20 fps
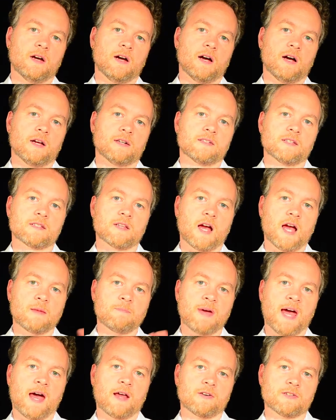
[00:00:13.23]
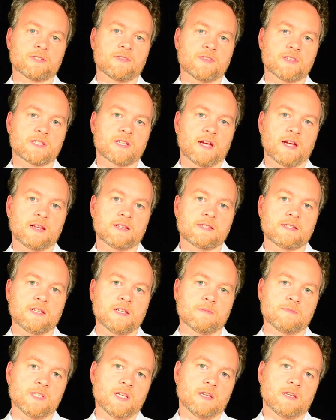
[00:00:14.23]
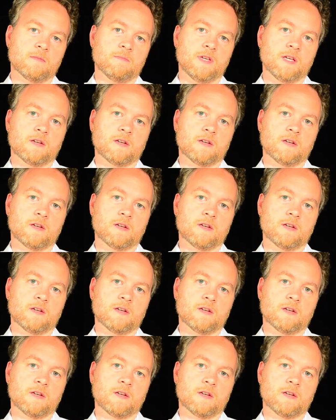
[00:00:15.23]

uh, design patterns of the Science DMZ can